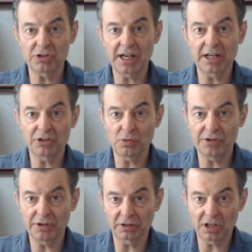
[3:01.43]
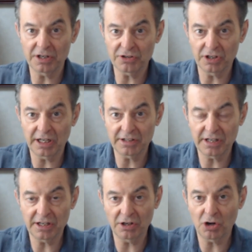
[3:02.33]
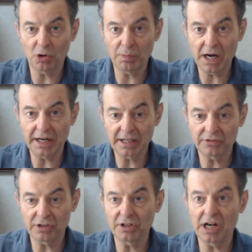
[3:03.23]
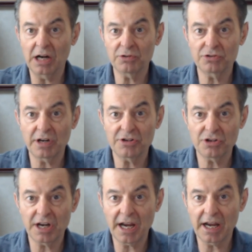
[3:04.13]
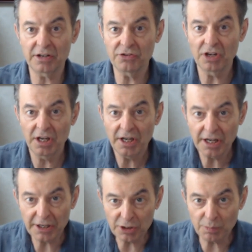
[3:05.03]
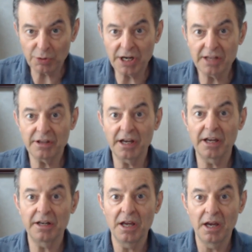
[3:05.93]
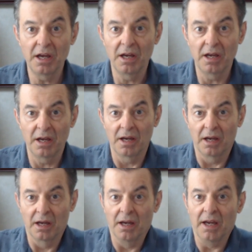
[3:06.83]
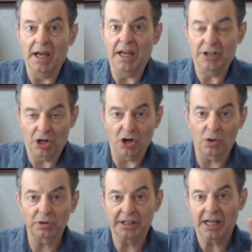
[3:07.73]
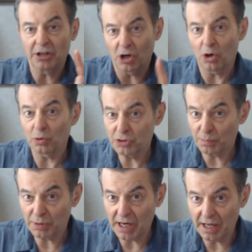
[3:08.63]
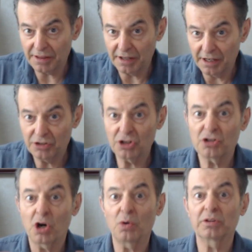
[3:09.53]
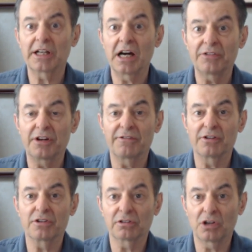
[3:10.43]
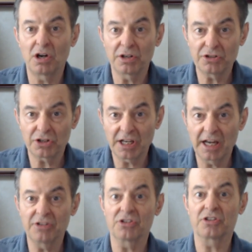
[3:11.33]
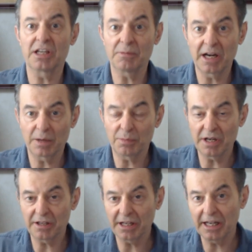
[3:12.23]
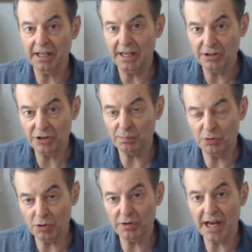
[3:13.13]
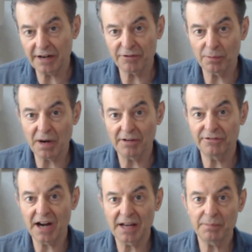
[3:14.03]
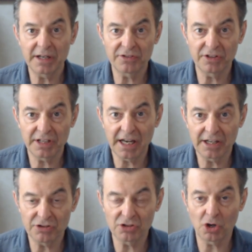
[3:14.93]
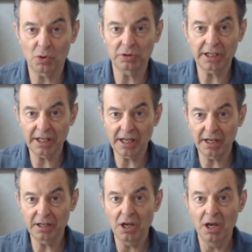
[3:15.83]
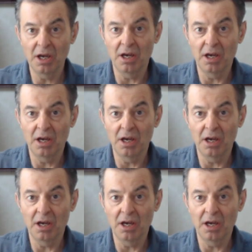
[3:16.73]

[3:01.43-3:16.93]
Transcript: what you got to do with your lungs. You got to take your whole body. So you outstretch your hands and you breathe in and you hold it. Now don't hold your breath, just hold it out there for as long as you can. Just keep kind of breathing in, and you do that for about 5 minutes a day, just holding it in